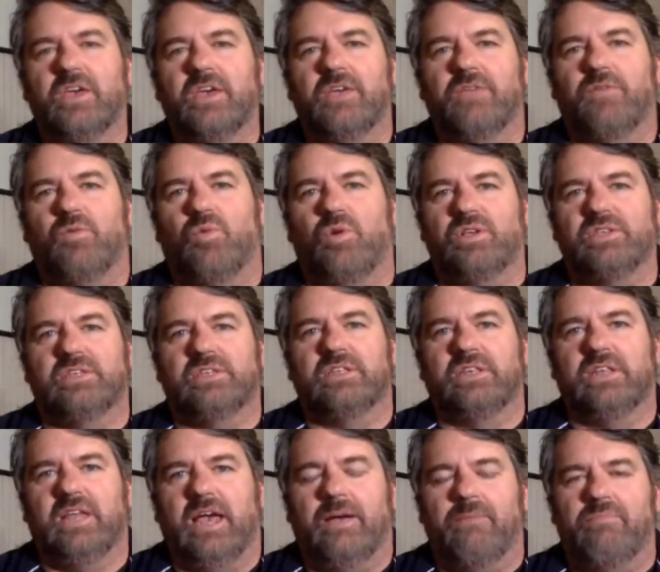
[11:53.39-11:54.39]
If it mm. wasn't
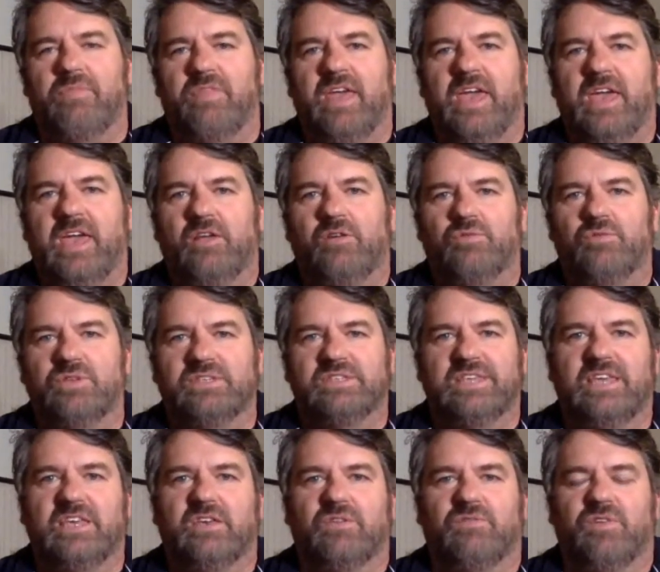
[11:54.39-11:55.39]
um, that, it was
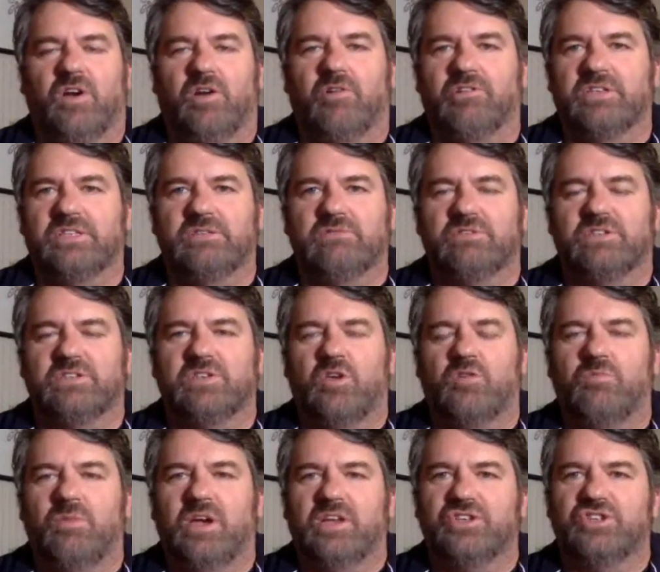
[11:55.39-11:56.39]
Zika virus. There was so
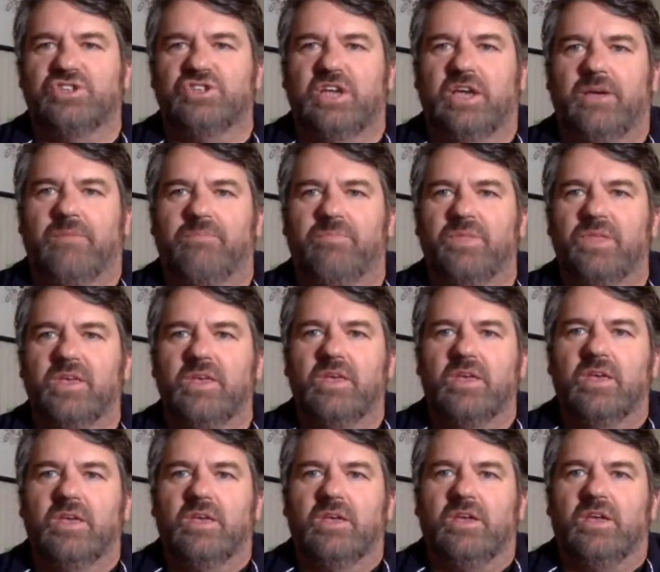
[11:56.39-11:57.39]
much, um, hmm.
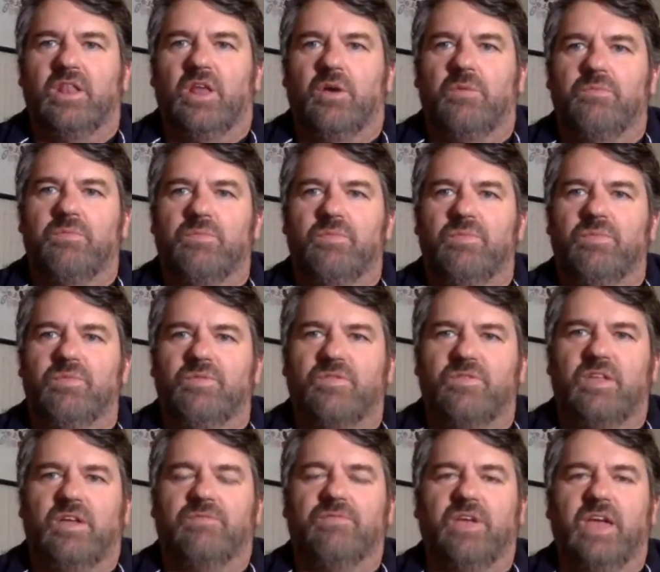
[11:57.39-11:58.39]
oh Zika, you know, yeah,
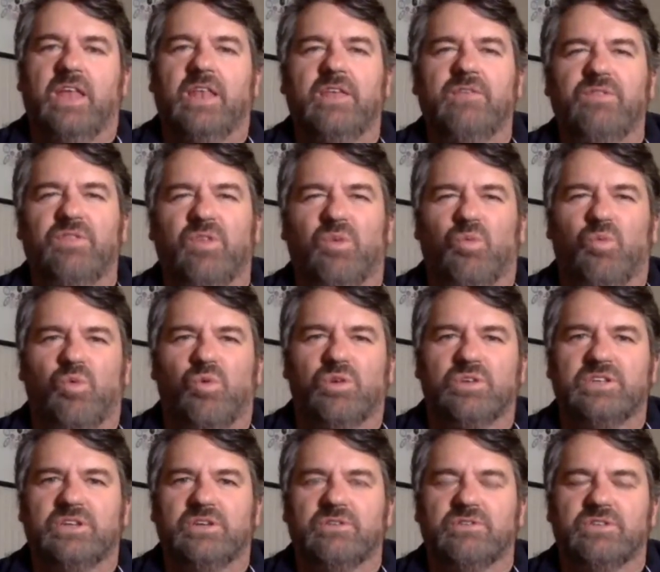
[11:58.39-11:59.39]
stuff, and even the
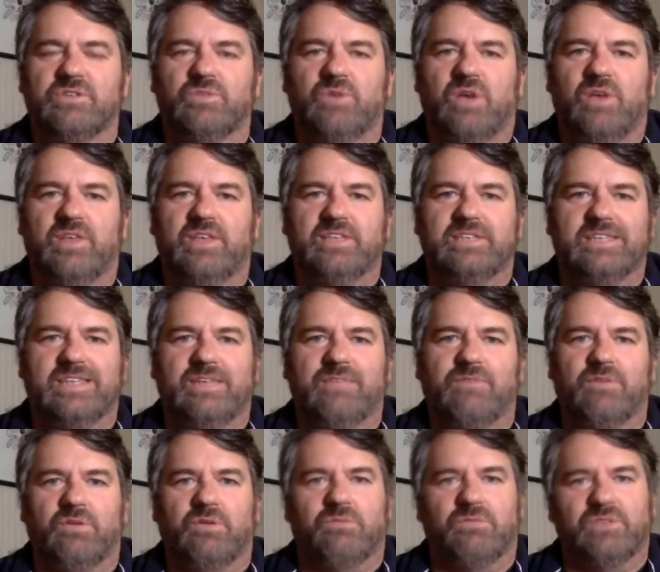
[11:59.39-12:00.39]
water as well. They said
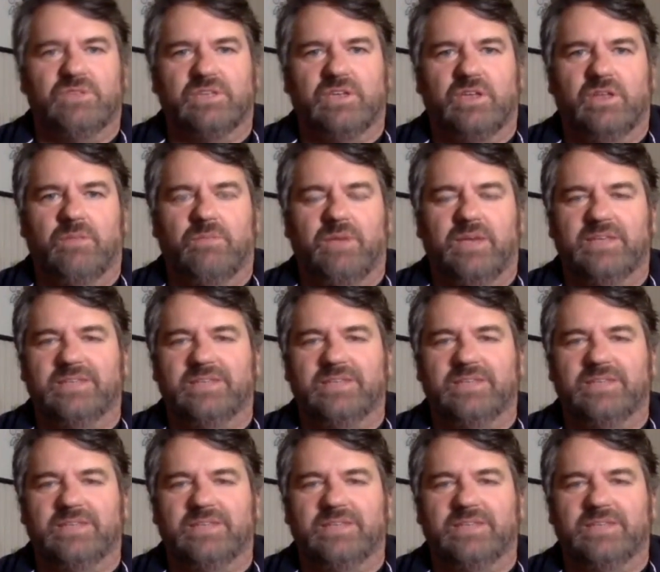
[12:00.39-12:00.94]
everyone was going to